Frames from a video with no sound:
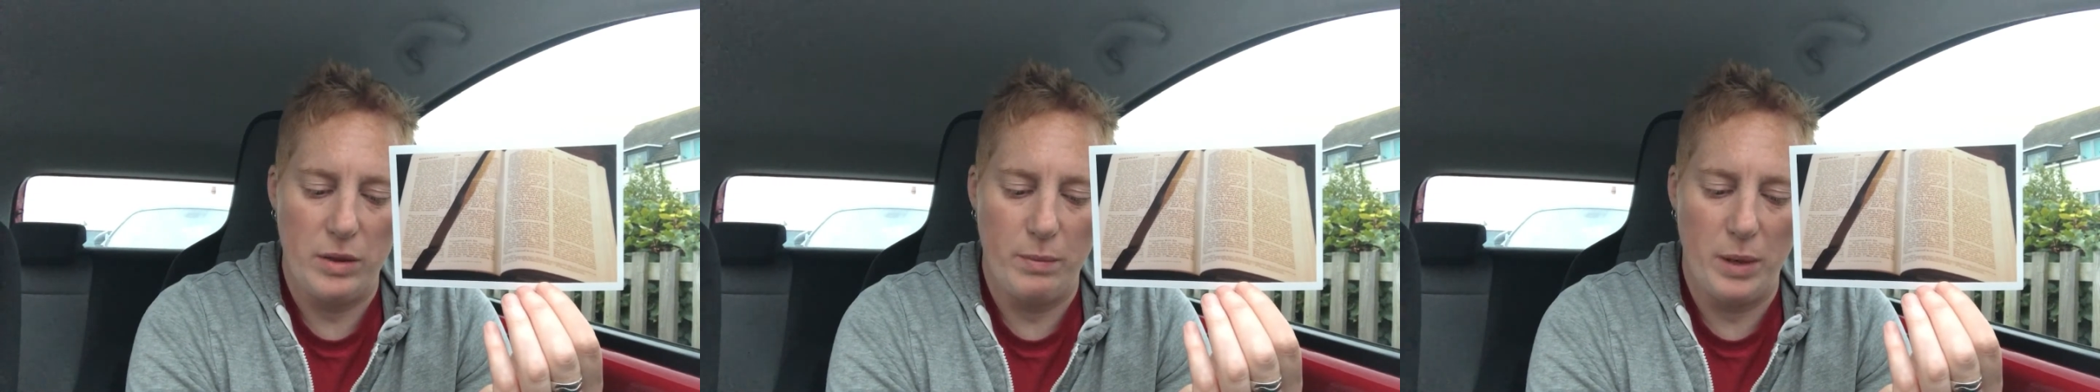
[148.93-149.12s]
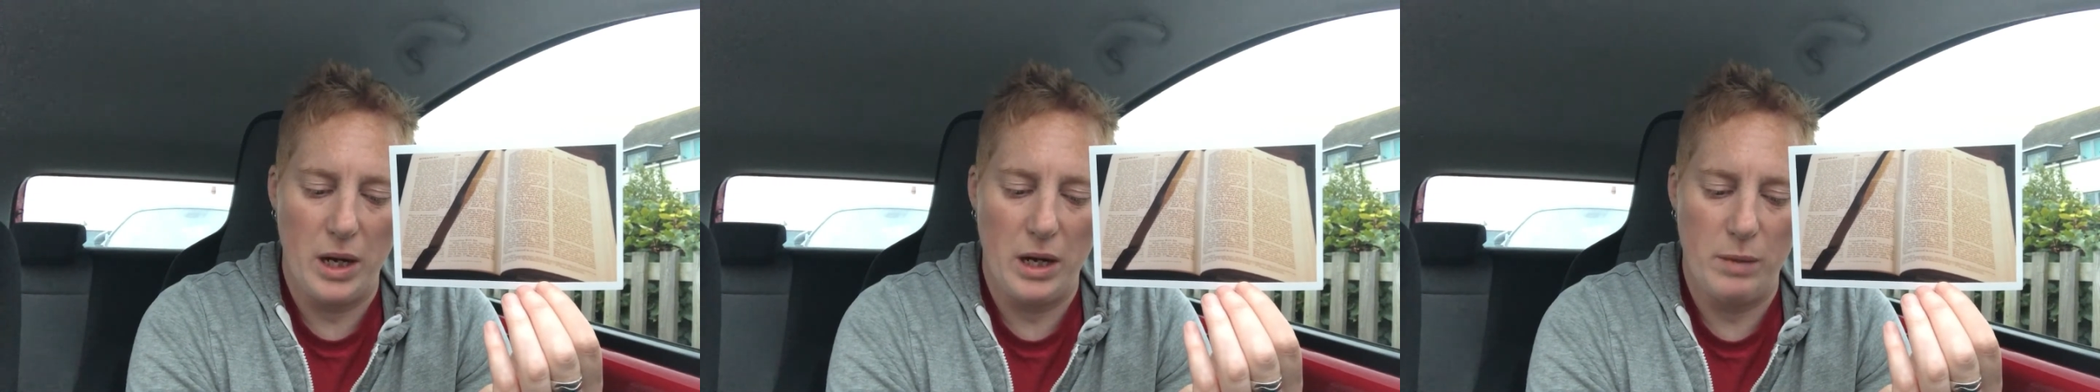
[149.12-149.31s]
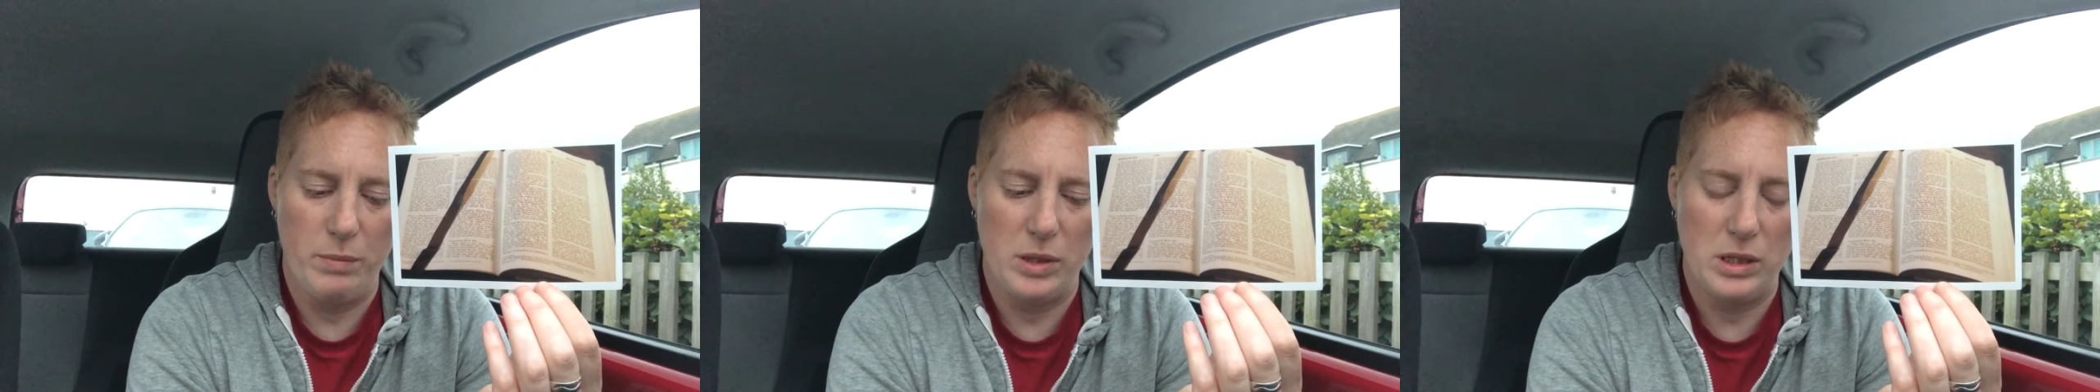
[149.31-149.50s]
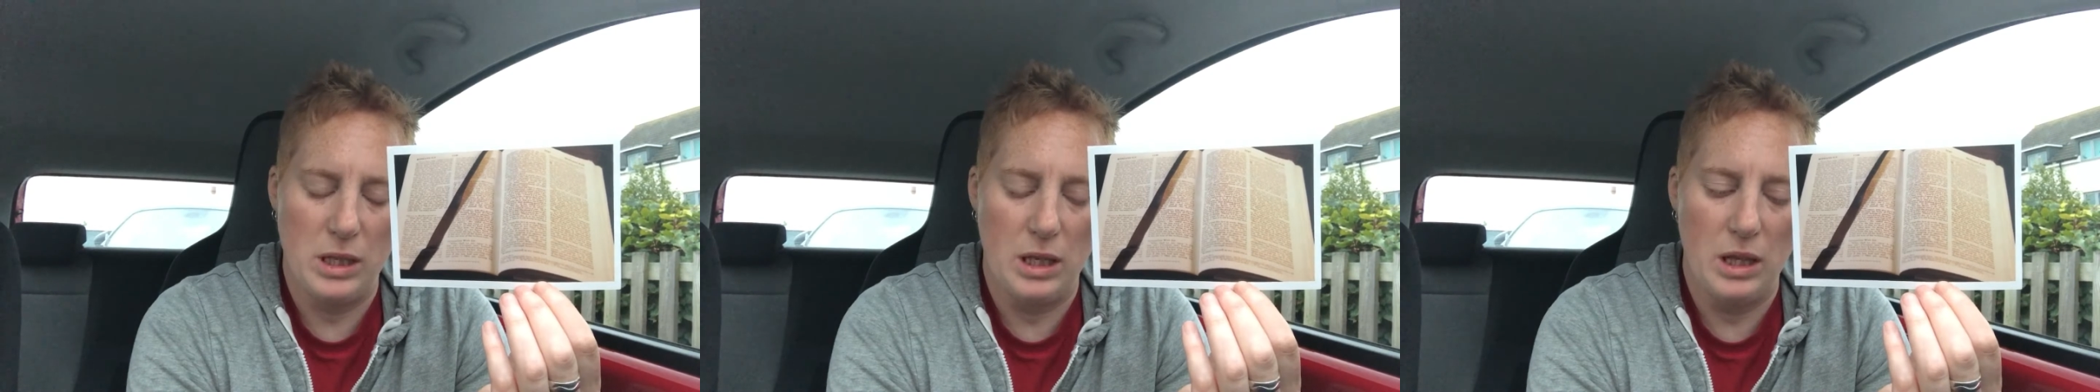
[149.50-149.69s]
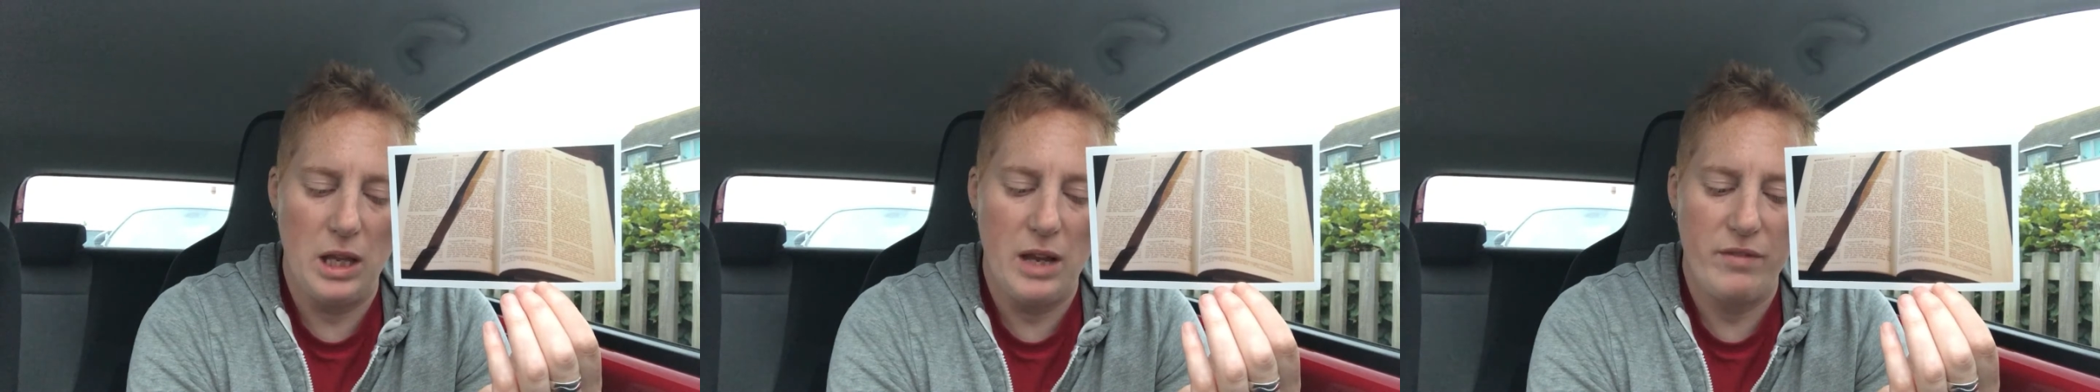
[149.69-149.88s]
but help us to
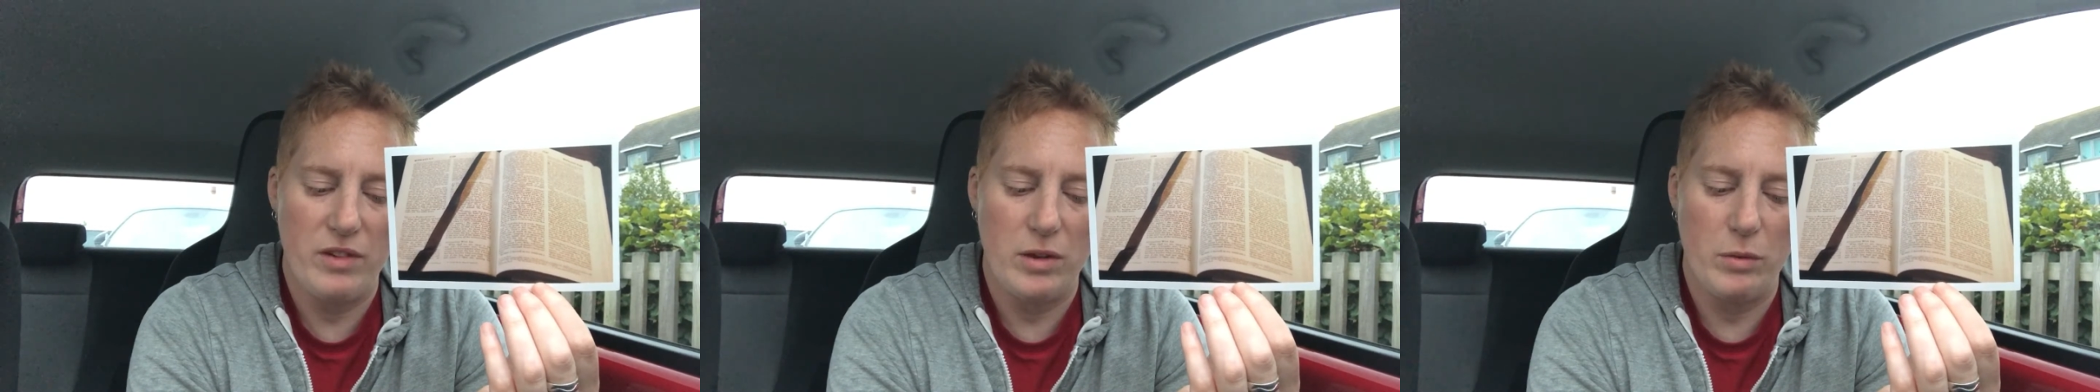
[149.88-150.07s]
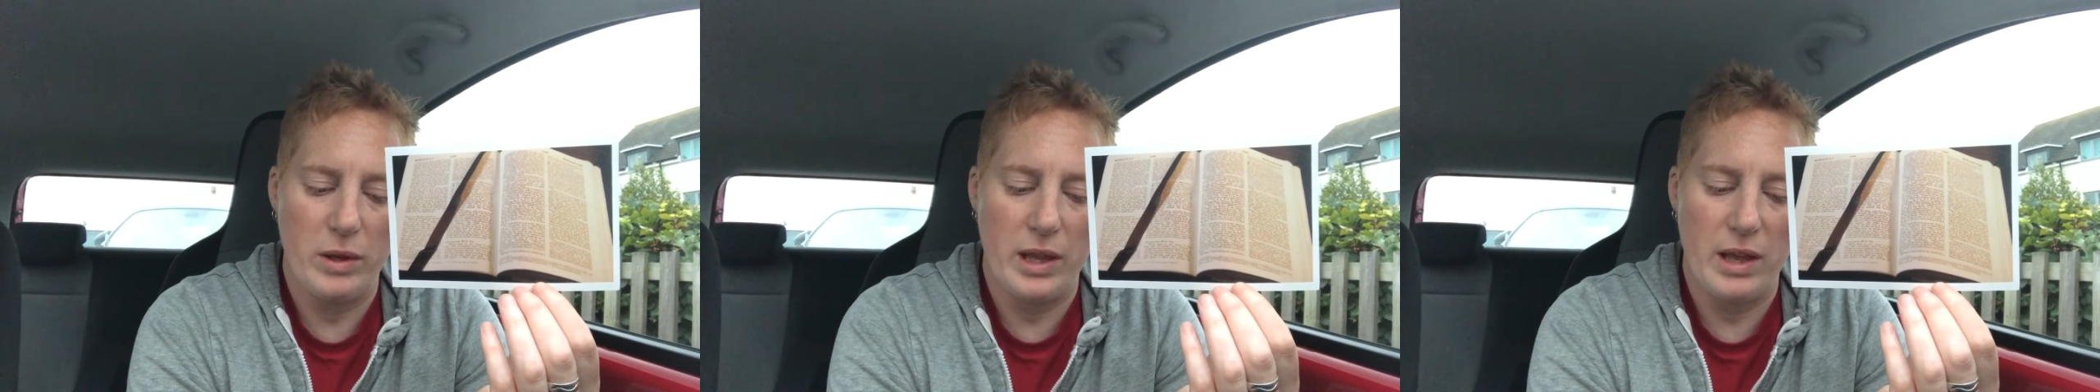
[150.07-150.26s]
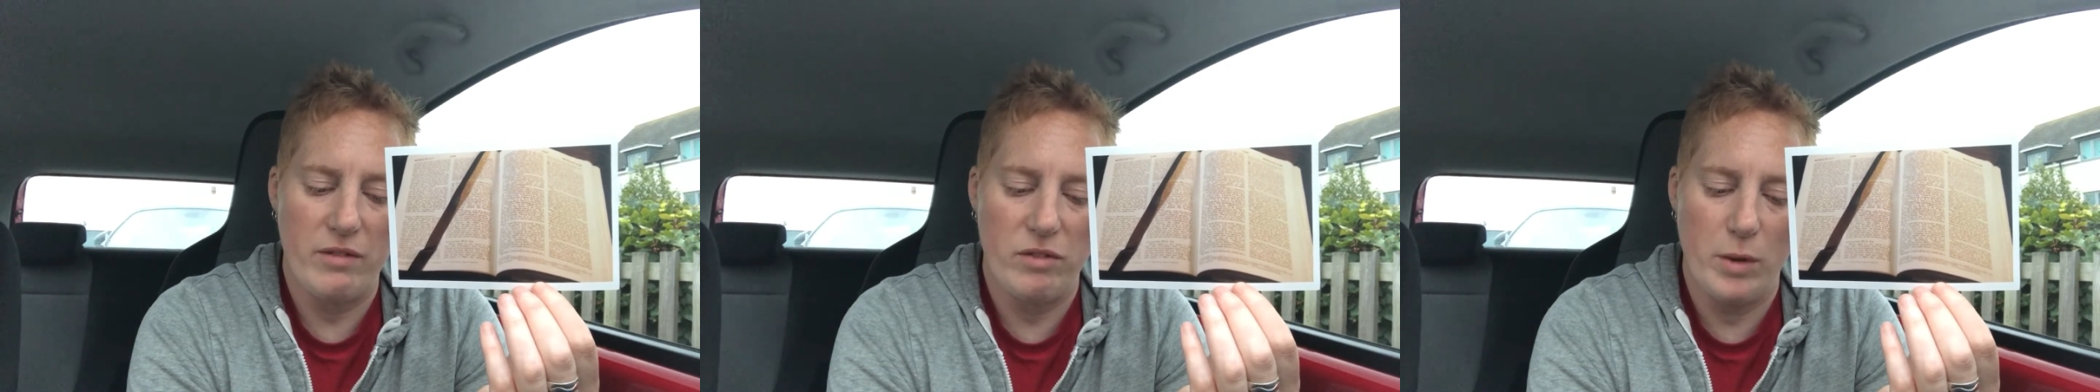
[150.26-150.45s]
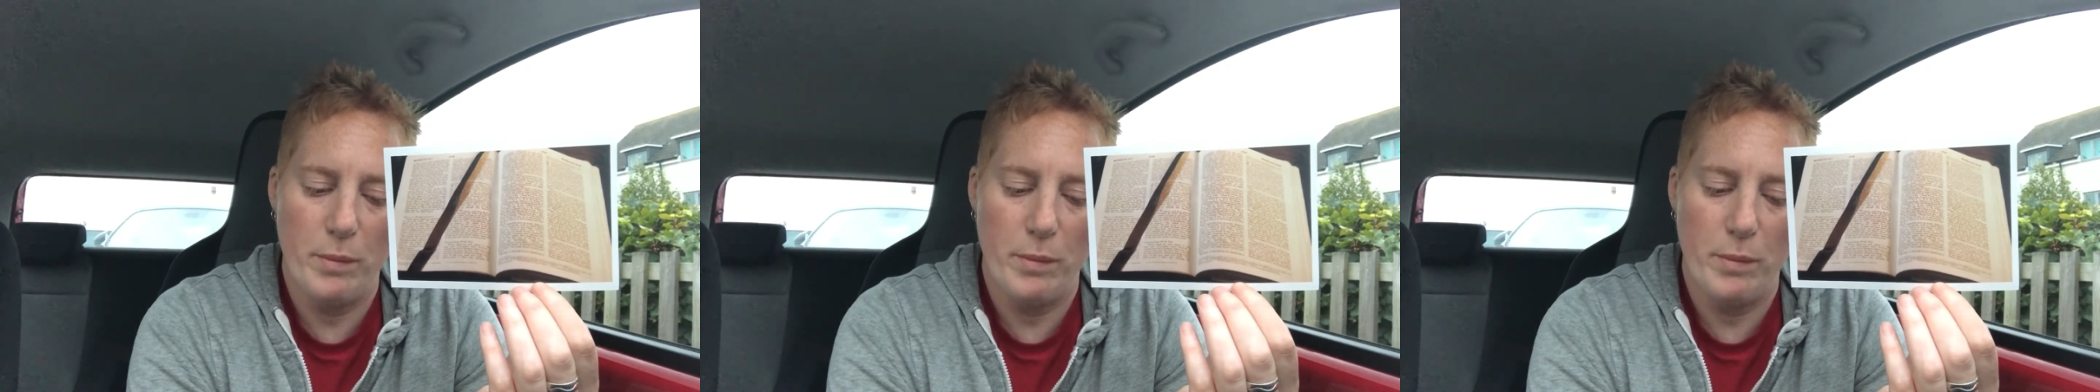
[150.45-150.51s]
live it with every